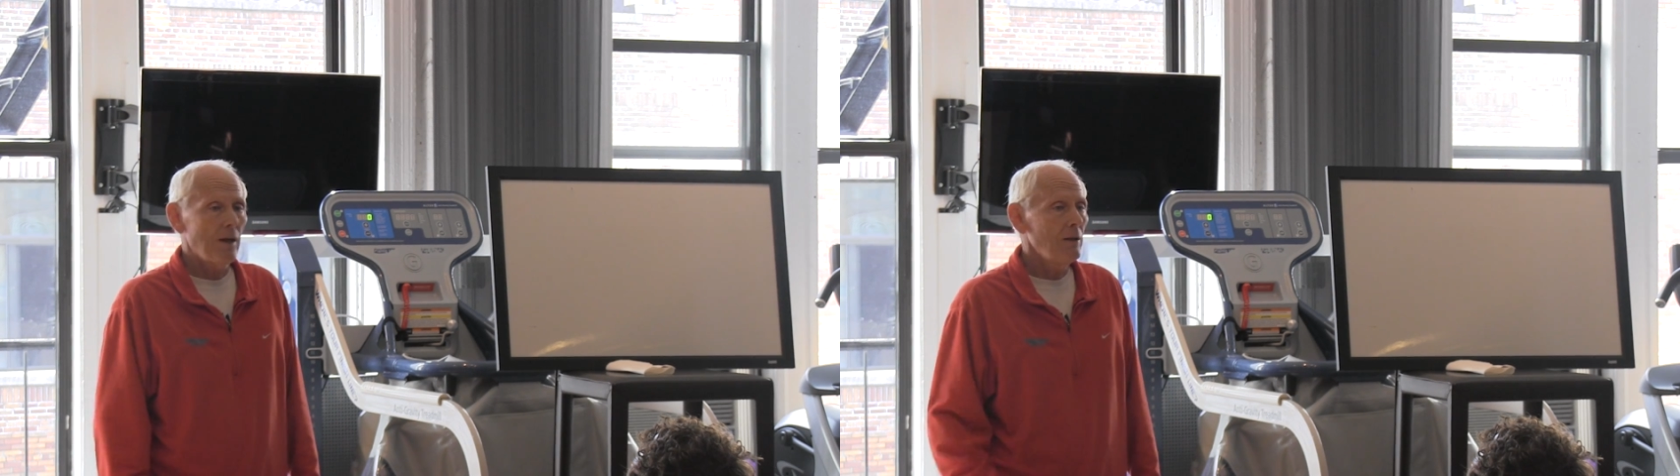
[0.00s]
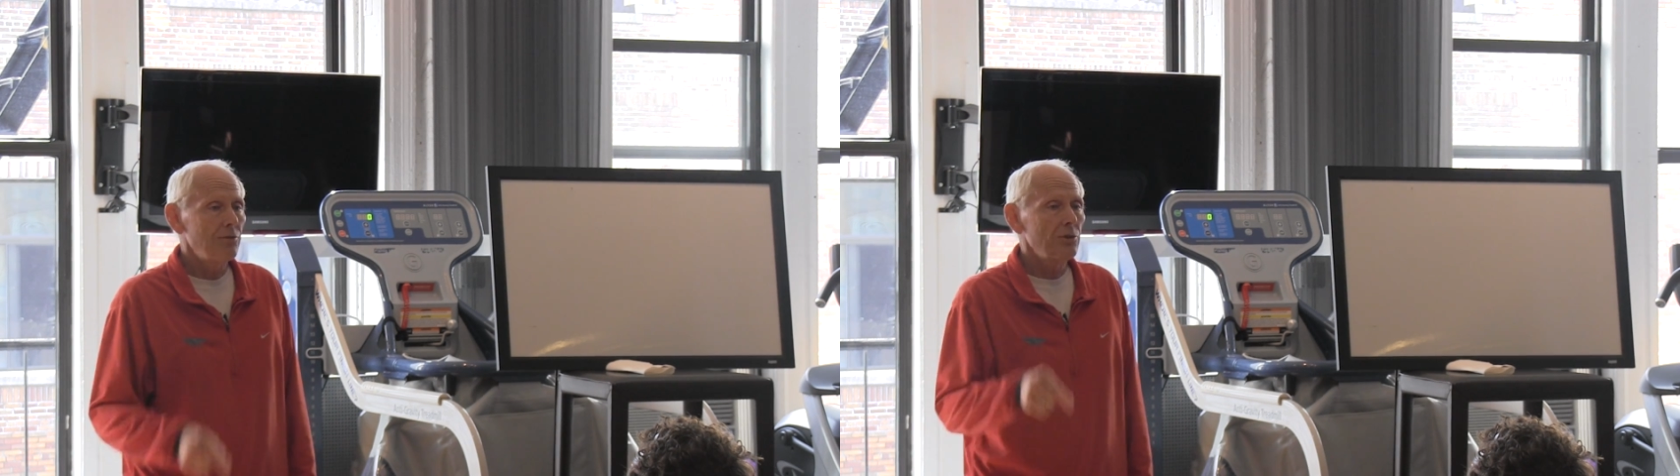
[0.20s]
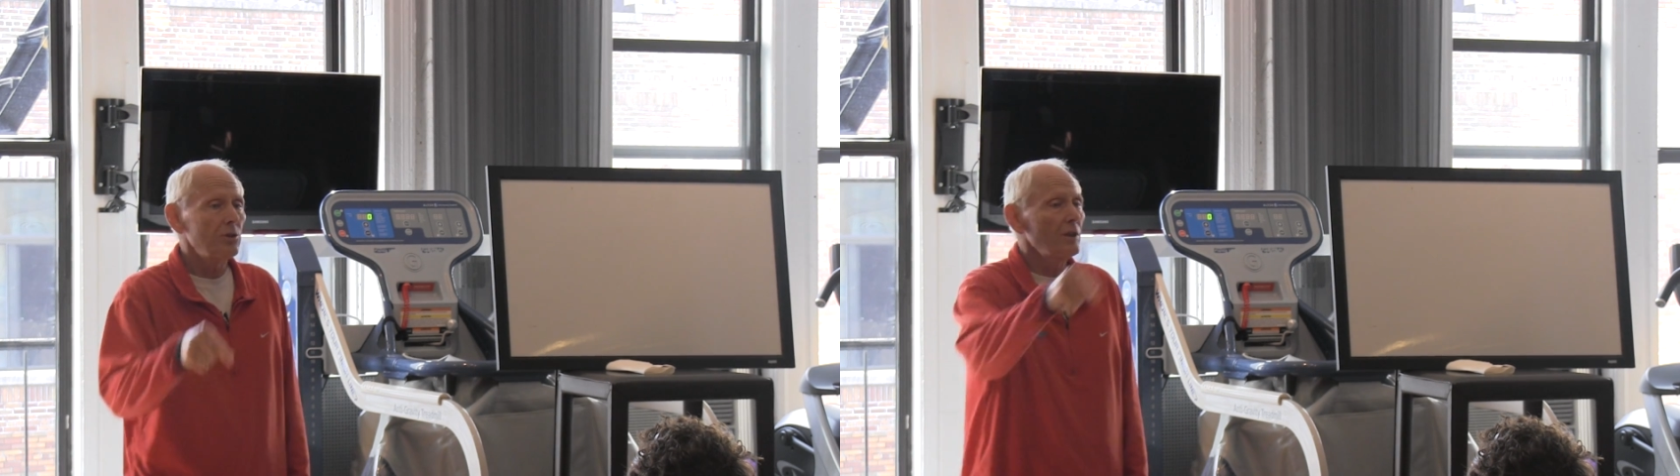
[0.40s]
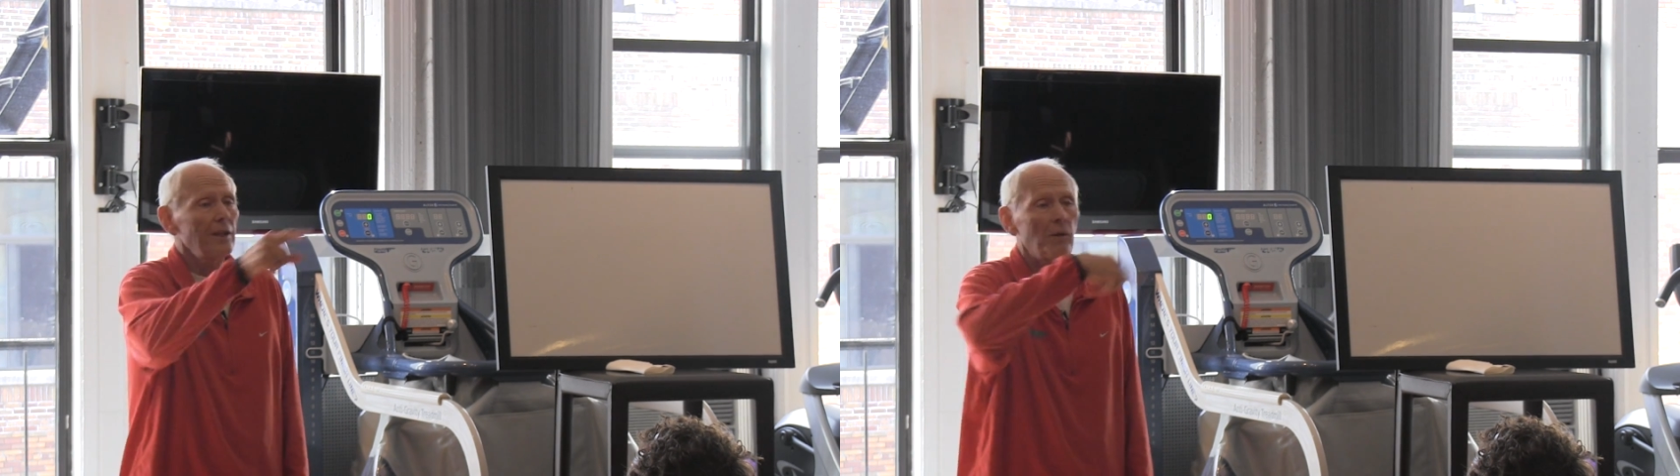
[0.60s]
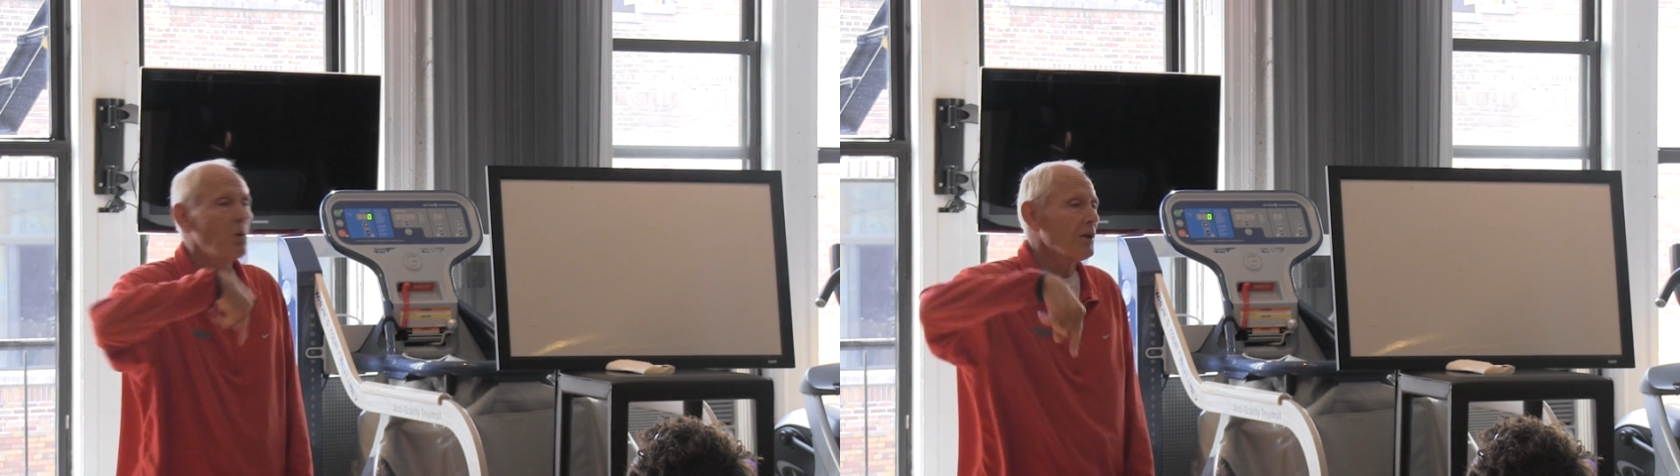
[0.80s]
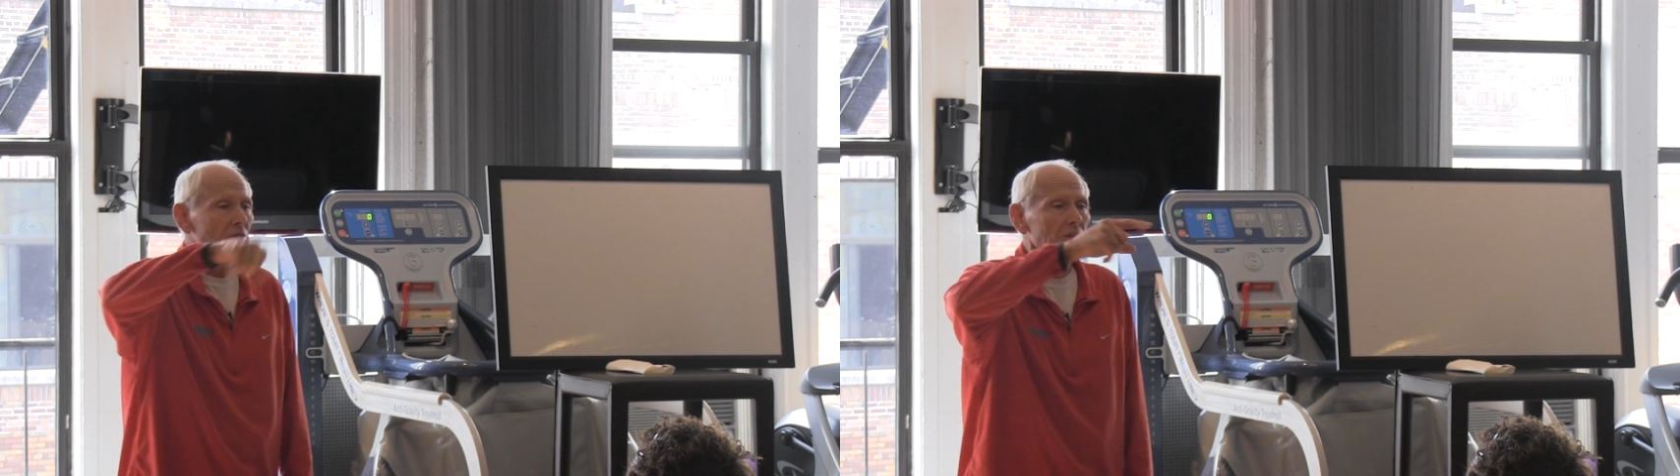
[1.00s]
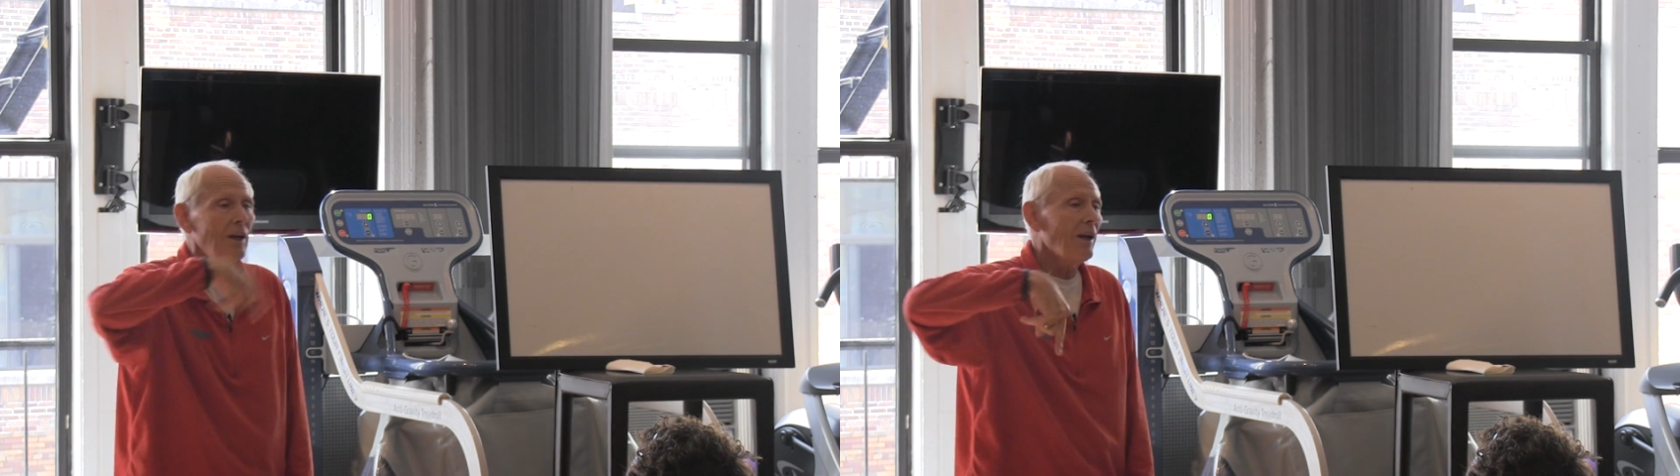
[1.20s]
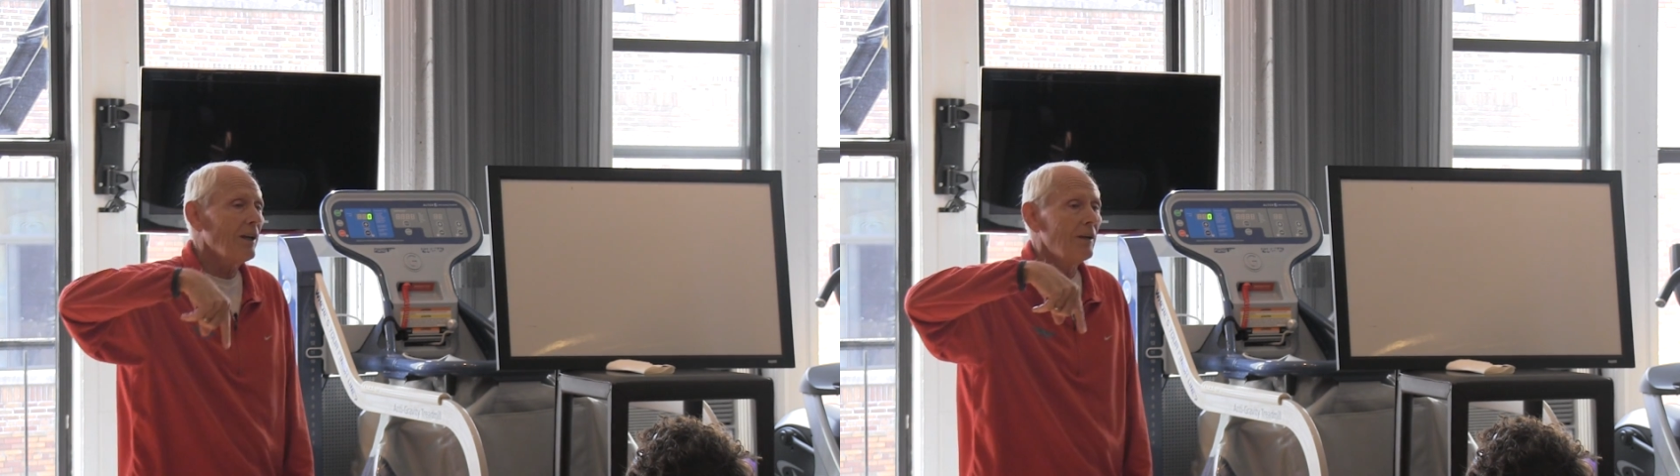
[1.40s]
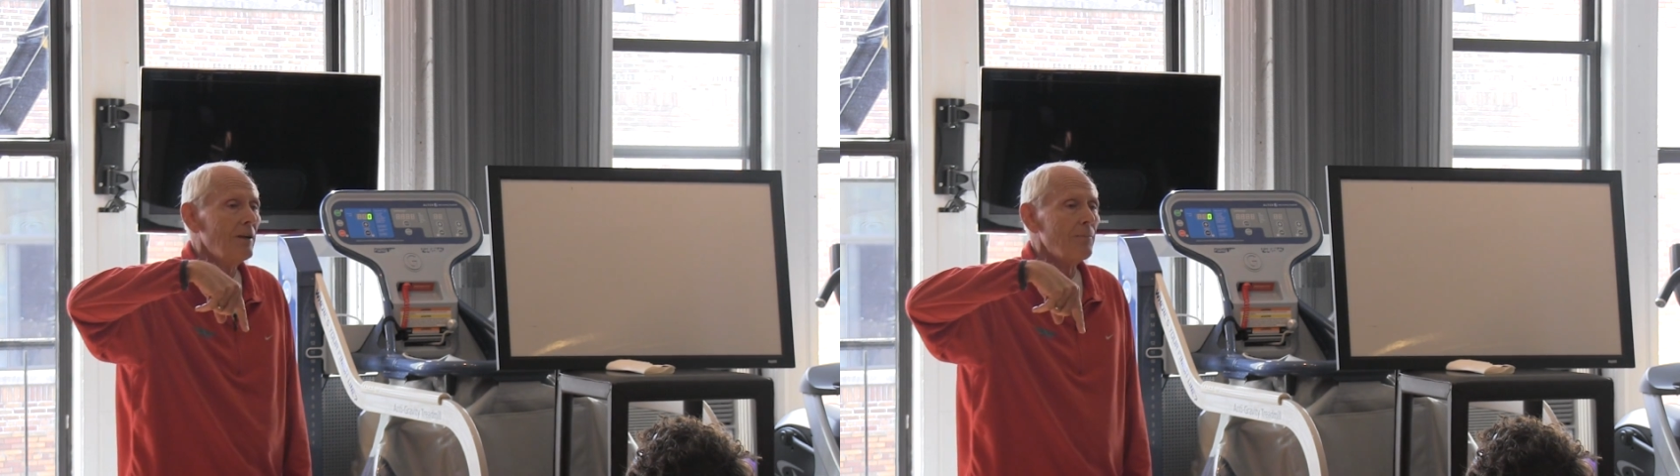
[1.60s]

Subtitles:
And if you did that once a day,